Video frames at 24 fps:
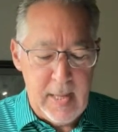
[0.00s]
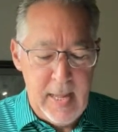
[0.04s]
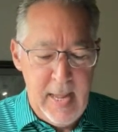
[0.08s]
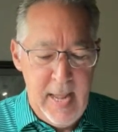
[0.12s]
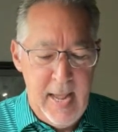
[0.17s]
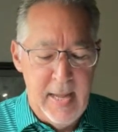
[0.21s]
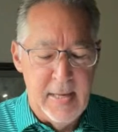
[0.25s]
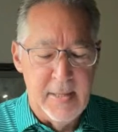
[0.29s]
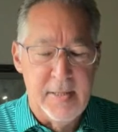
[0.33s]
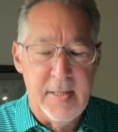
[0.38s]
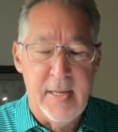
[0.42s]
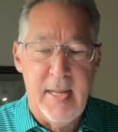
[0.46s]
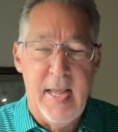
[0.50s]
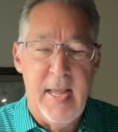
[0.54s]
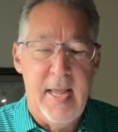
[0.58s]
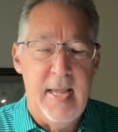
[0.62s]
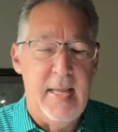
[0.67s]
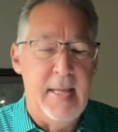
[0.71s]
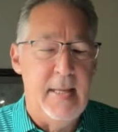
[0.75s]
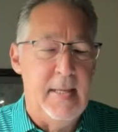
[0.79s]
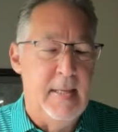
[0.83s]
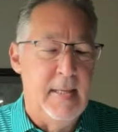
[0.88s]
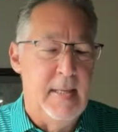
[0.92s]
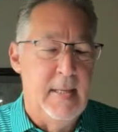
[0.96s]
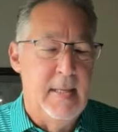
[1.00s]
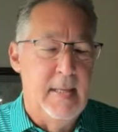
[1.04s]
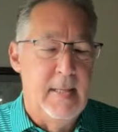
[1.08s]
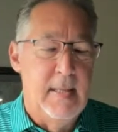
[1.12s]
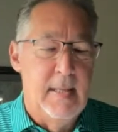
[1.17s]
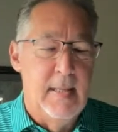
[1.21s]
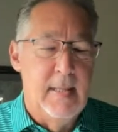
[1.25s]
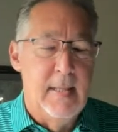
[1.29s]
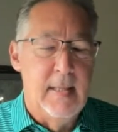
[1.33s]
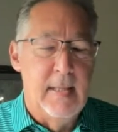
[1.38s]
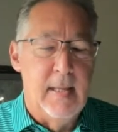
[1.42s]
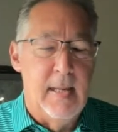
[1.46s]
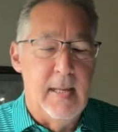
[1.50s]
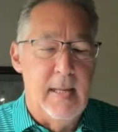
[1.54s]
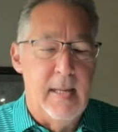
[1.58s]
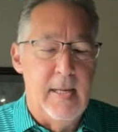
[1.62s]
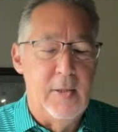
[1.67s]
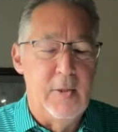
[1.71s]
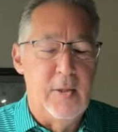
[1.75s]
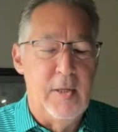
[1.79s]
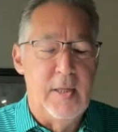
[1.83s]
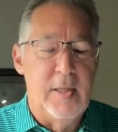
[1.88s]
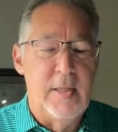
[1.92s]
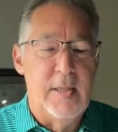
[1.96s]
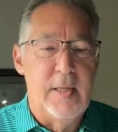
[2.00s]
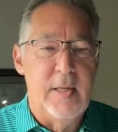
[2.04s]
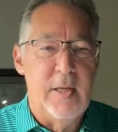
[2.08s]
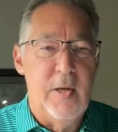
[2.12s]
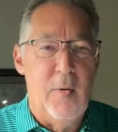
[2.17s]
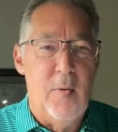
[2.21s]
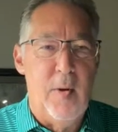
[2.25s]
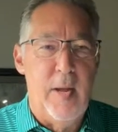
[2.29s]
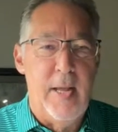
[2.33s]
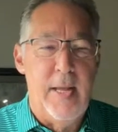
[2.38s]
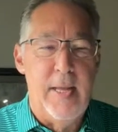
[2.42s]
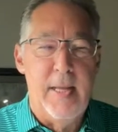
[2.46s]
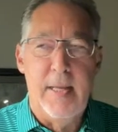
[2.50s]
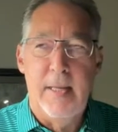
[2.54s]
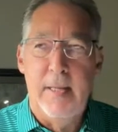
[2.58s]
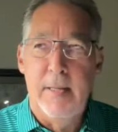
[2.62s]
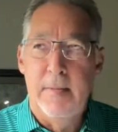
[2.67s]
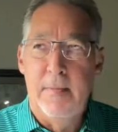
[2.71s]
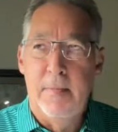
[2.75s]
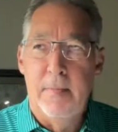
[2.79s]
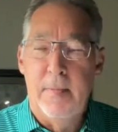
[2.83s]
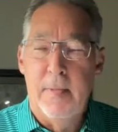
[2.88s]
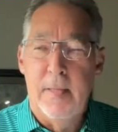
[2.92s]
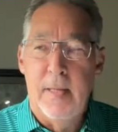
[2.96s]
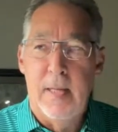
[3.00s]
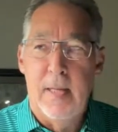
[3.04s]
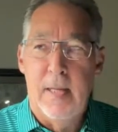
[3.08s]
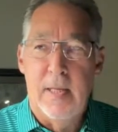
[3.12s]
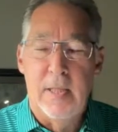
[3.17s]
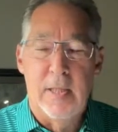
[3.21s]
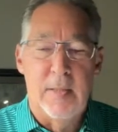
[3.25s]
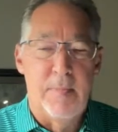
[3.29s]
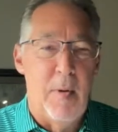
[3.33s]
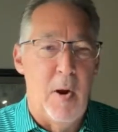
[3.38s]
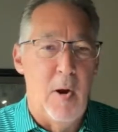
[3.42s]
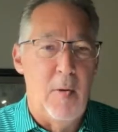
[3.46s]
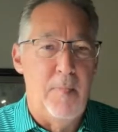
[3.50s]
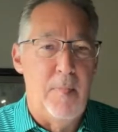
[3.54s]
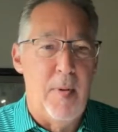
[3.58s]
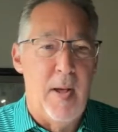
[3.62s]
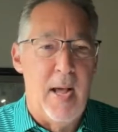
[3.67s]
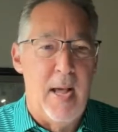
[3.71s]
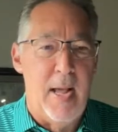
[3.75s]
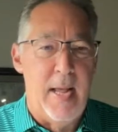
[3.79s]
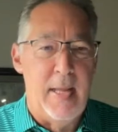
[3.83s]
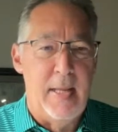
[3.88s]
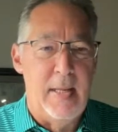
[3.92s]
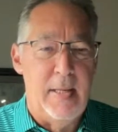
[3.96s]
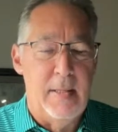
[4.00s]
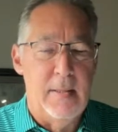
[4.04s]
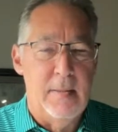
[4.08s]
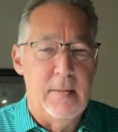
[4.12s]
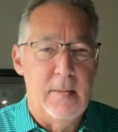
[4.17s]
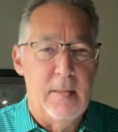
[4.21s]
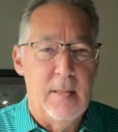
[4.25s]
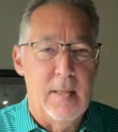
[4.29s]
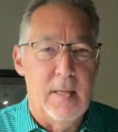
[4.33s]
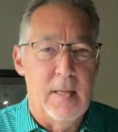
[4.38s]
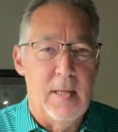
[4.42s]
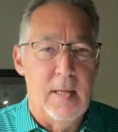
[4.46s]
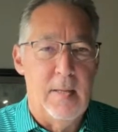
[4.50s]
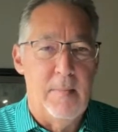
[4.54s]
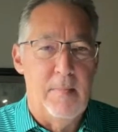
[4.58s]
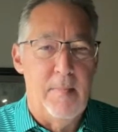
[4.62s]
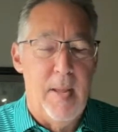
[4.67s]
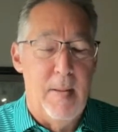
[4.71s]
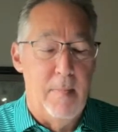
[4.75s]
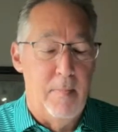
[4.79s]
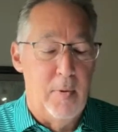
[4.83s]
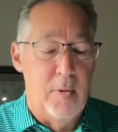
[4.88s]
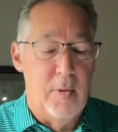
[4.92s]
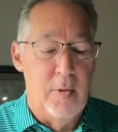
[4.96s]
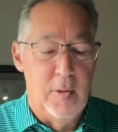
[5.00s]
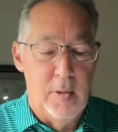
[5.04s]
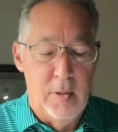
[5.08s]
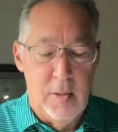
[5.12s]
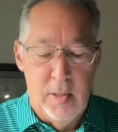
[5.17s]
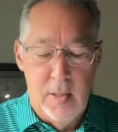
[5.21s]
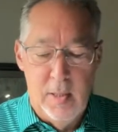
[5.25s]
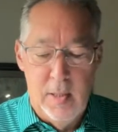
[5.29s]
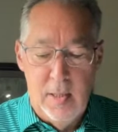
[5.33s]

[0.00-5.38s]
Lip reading: as a NGCOA Smart Buy member,